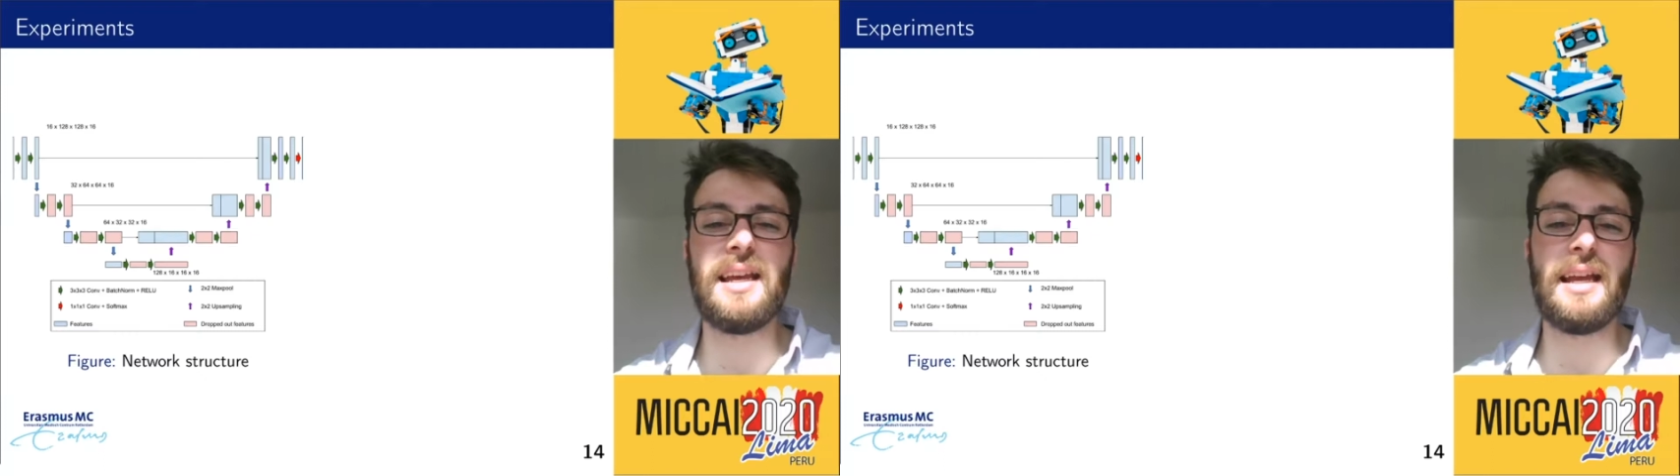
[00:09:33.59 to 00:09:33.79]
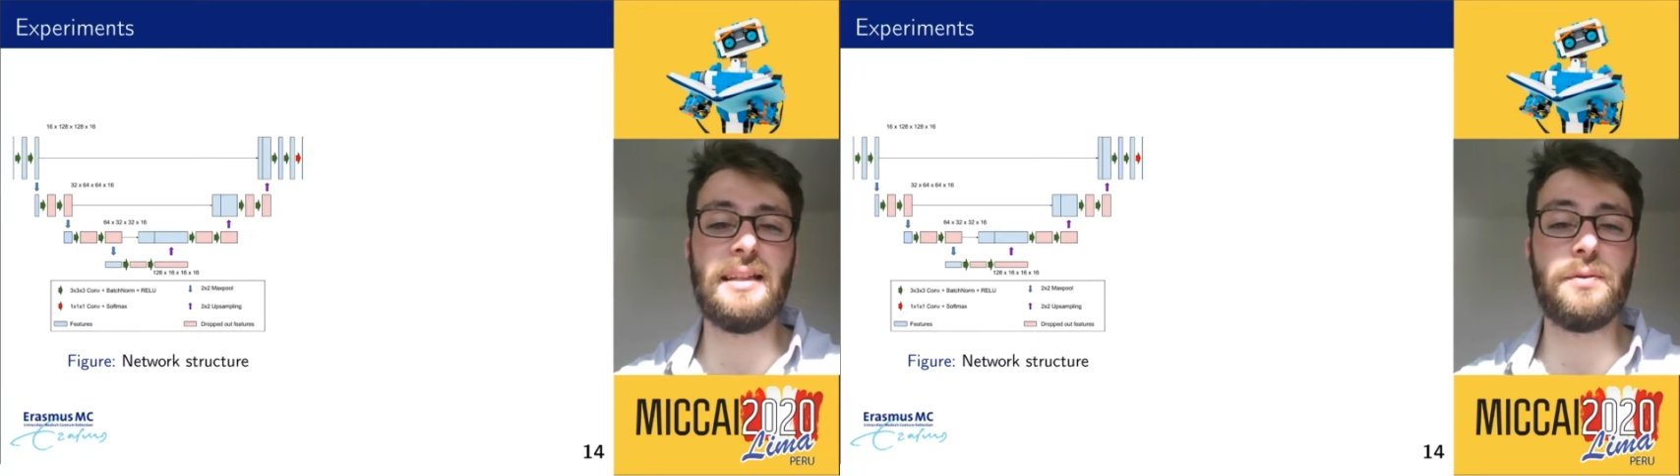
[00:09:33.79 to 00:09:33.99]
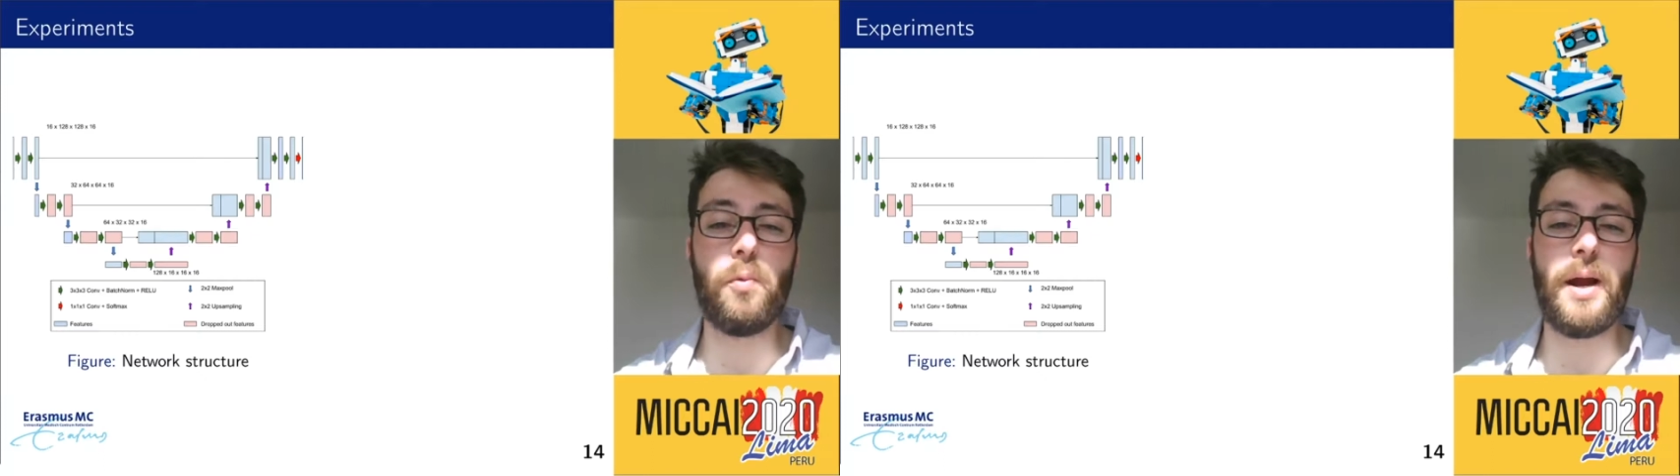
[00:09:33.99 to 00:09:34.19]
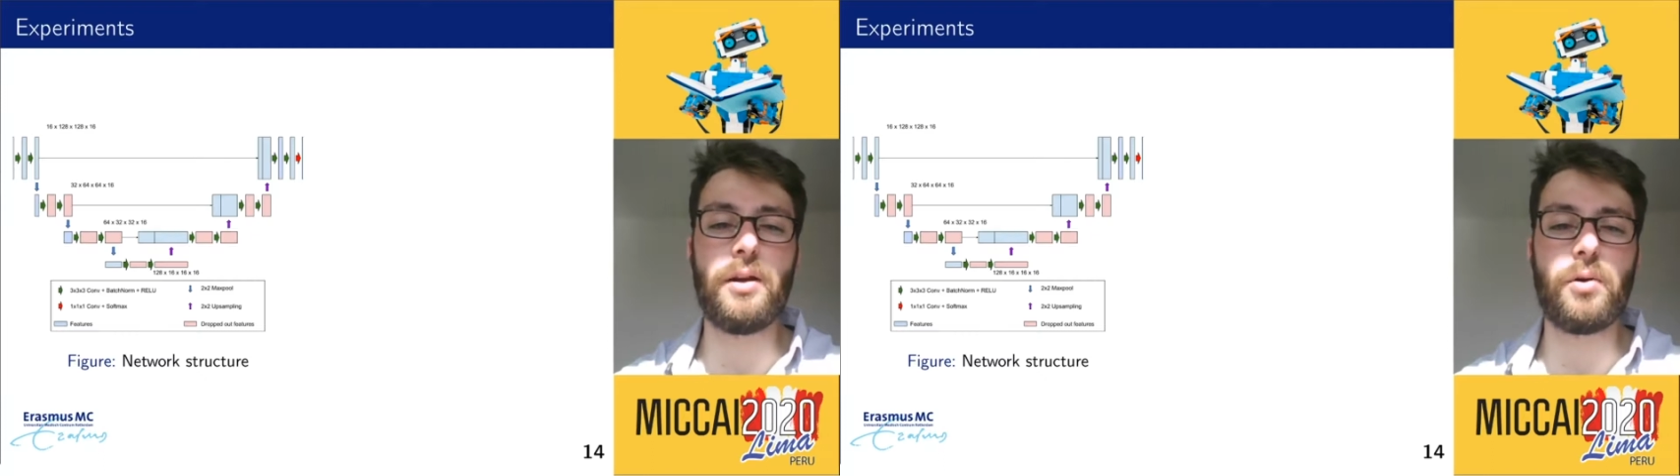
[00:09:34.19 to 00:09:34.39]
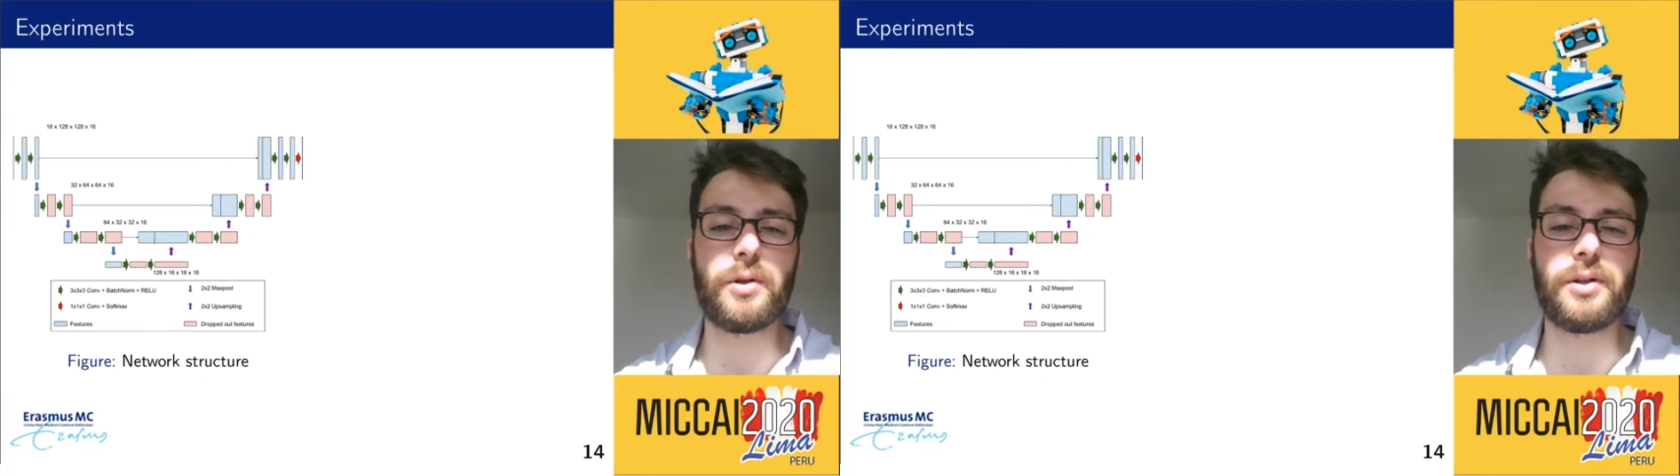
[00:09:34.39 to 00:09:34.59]
is way
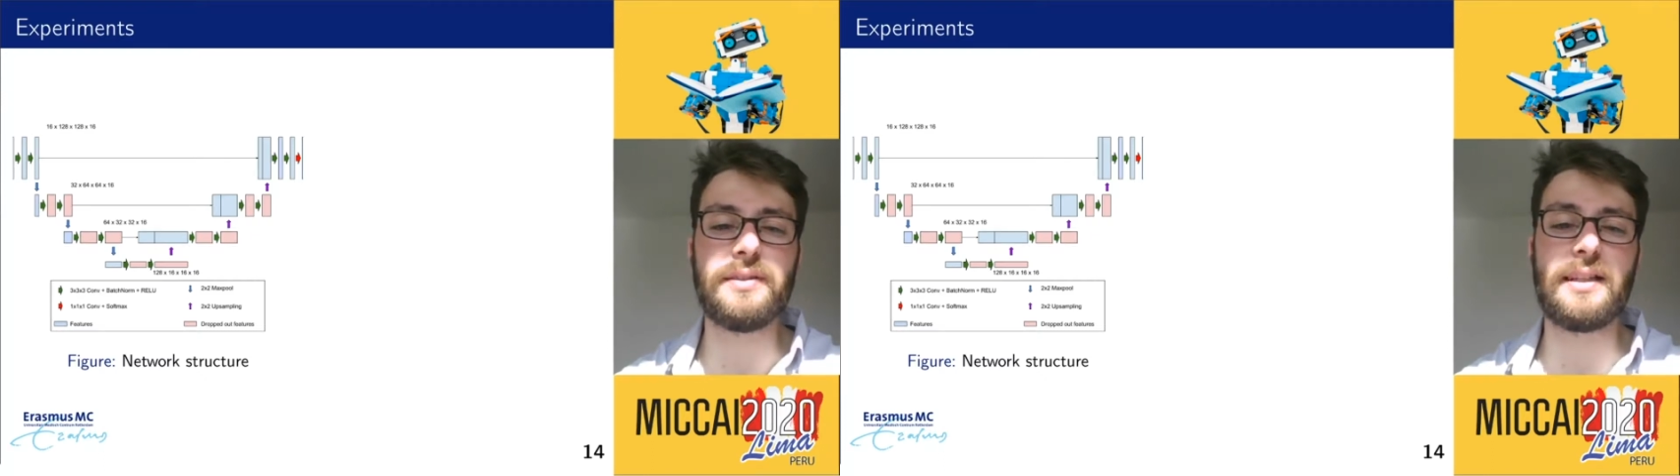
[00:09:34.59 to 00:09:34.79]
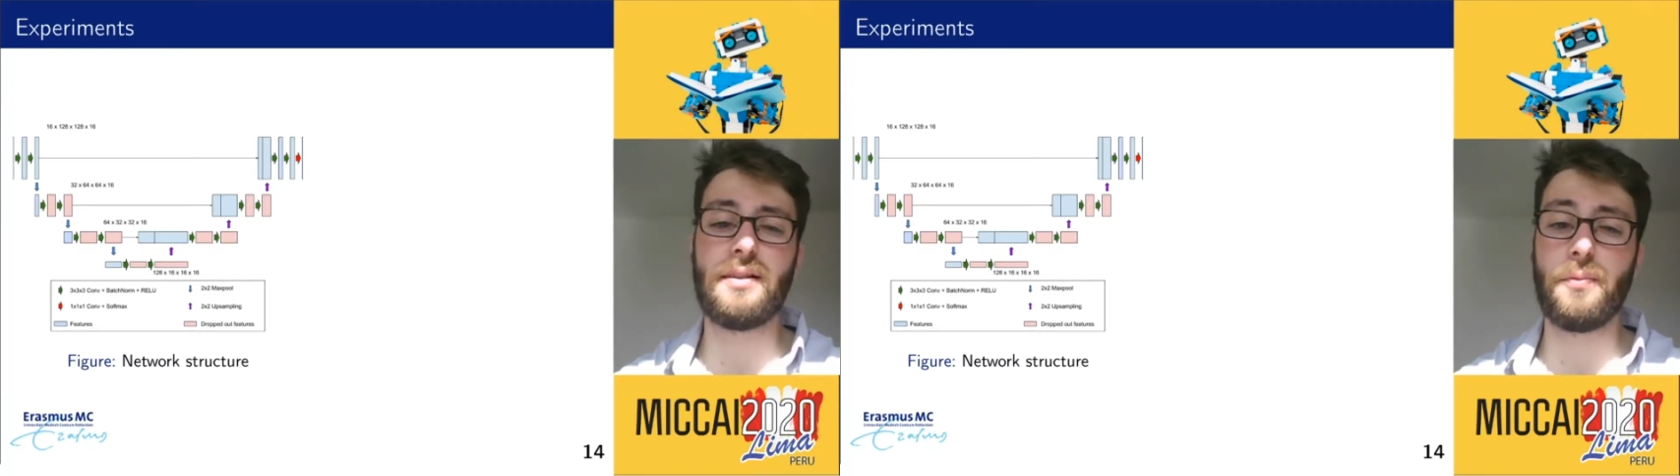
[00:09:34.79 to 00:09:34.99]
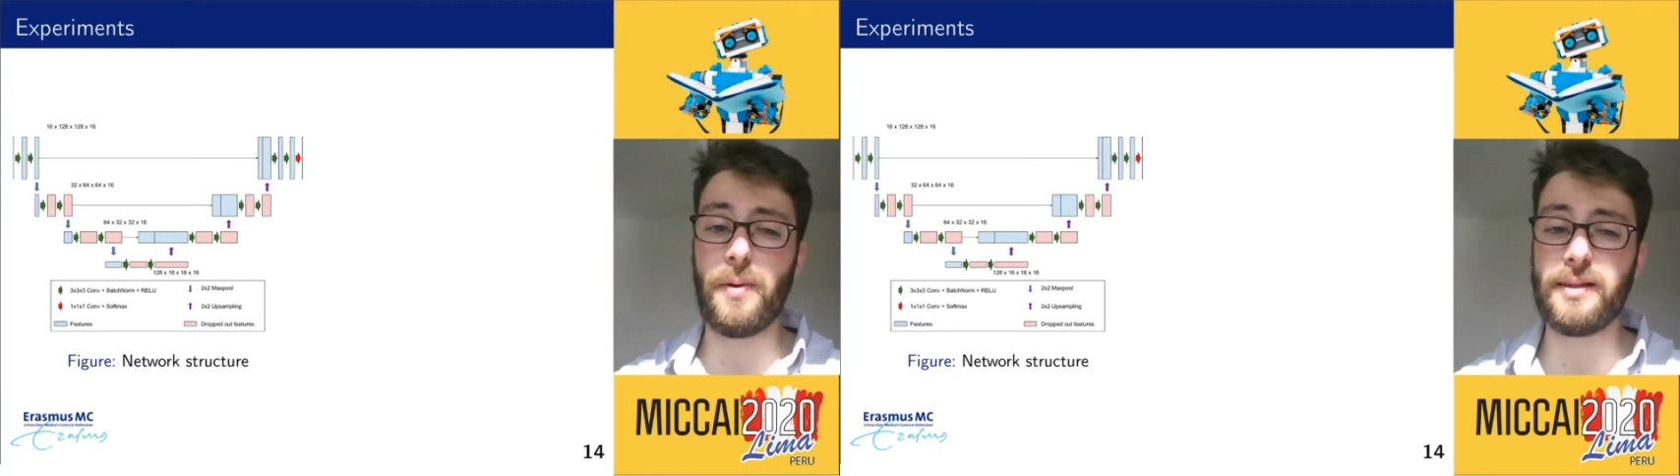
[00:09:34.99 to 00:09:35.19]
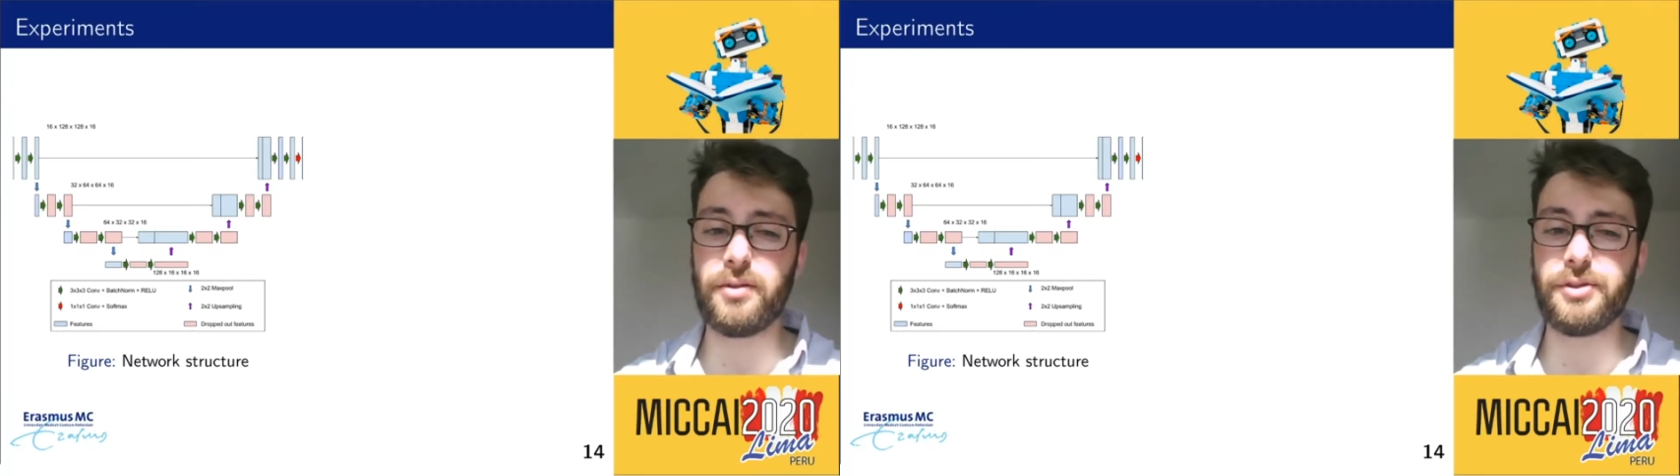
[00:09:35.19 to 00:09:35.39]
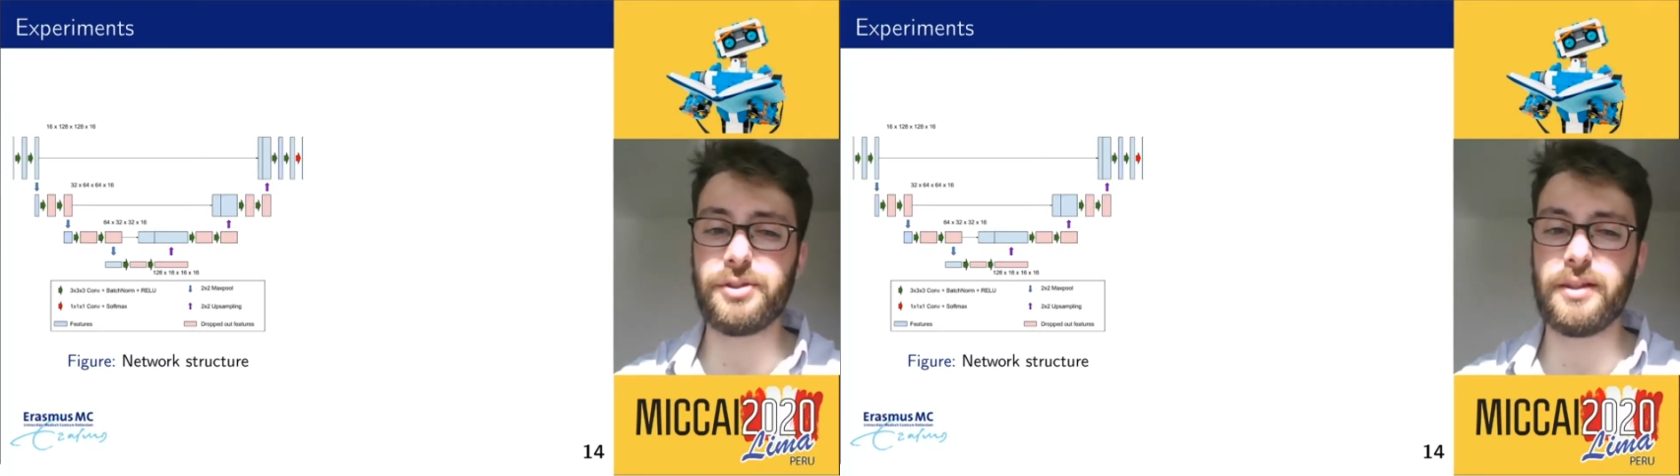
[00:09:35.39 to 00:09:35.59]
lower than the
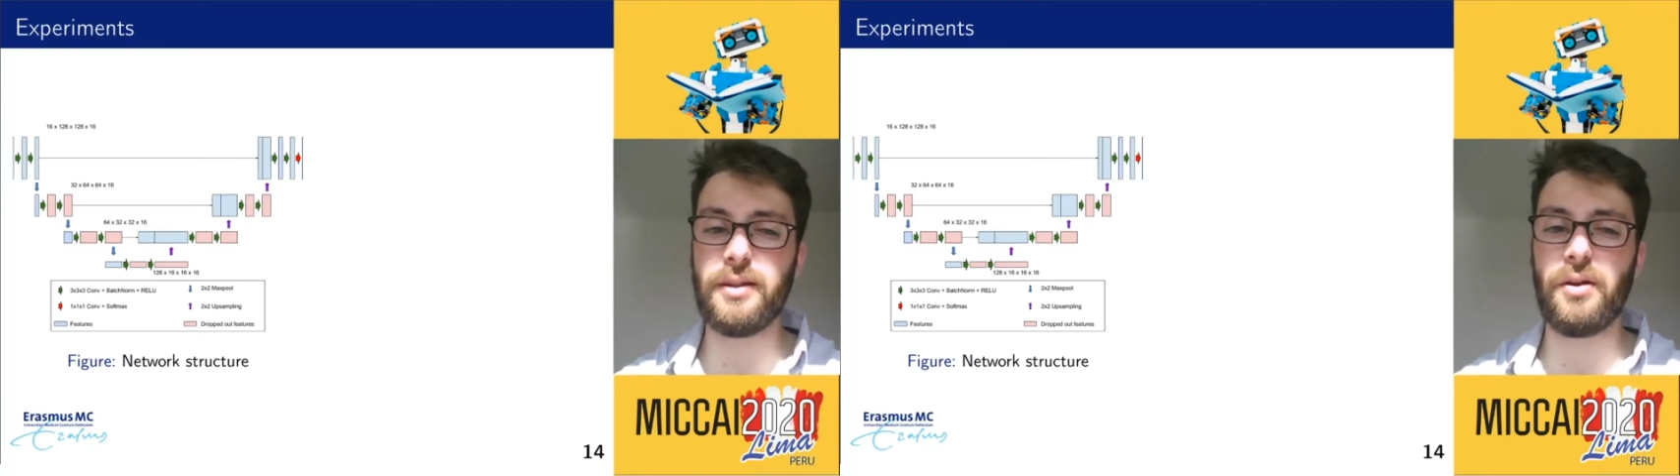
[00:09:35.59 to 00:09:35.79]
resolution